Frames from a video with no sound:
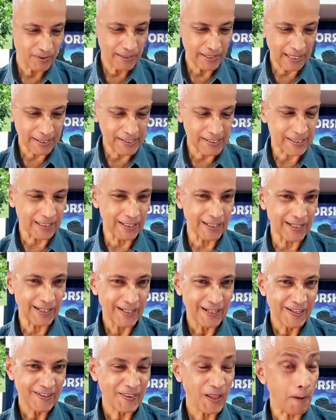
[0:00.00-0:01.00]
That's the
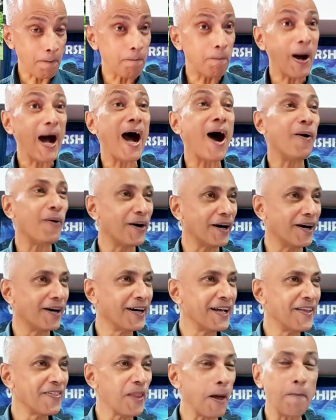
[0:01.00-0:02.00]
power.
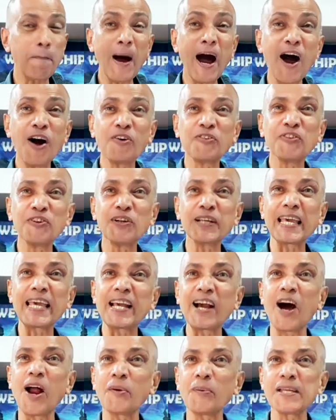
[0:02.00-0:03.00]
The powerful king
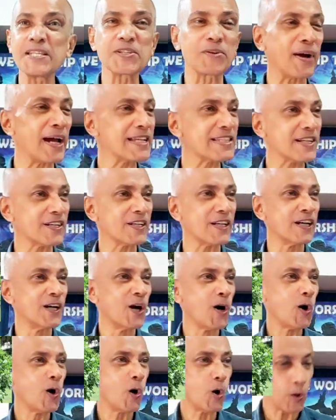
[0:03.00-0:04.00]
always rides on a
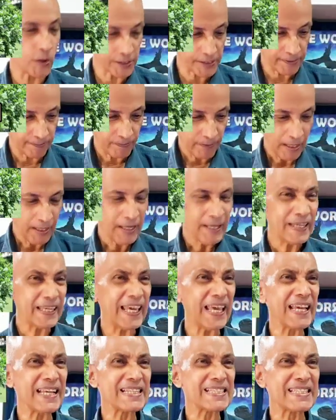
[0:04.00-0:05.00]
horse.
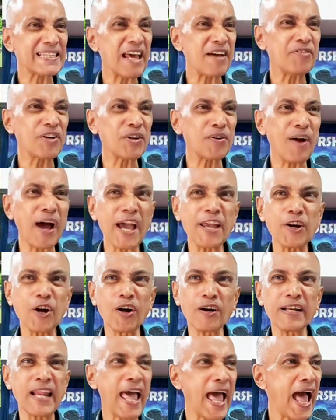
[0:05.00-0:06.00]
Kings never ride
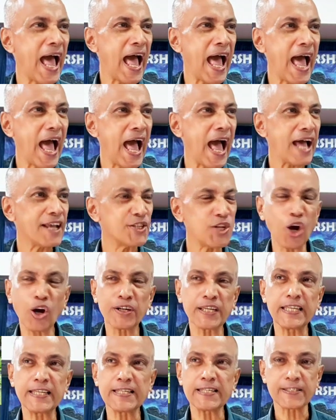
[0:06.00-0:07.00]
on
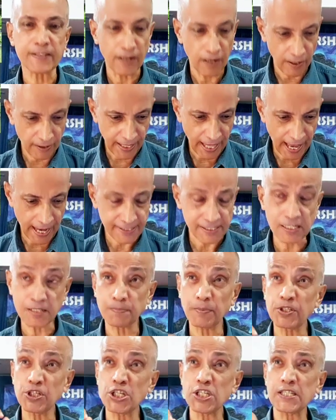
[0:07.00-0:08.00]
donkeys, on asses.
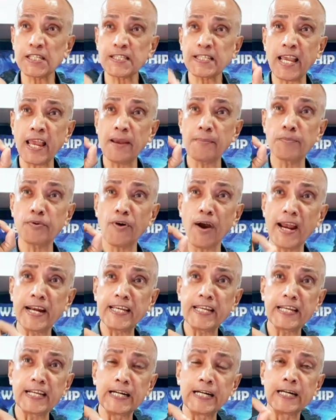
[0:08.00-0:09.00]
But Jesus came
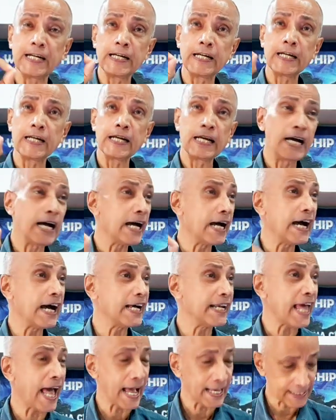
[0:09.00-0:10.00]
riding an
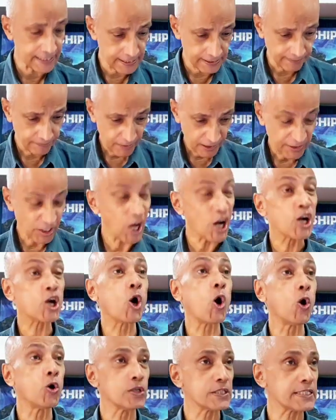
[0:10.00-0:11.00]
ass, a
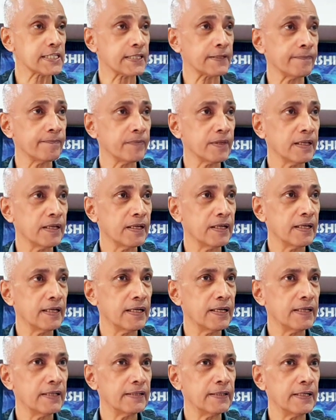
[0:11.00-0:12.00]
colt,
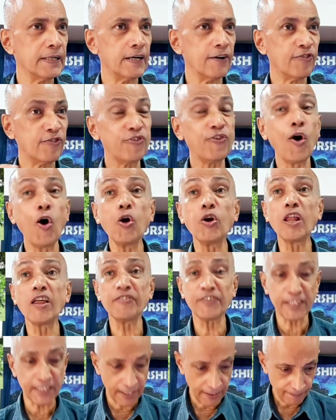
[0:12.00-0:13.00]
the foal of
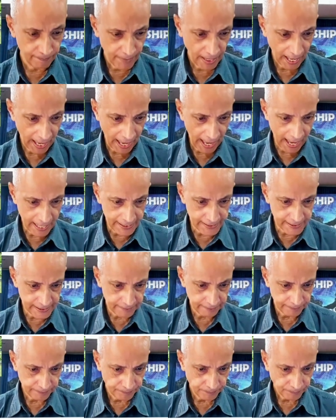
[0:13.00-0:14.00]
an
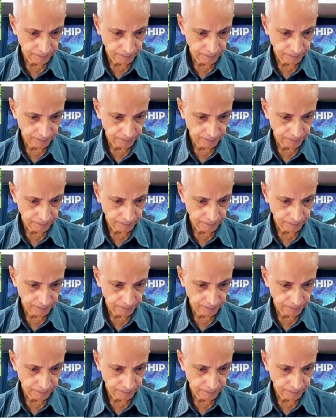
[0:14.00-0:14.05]
ass.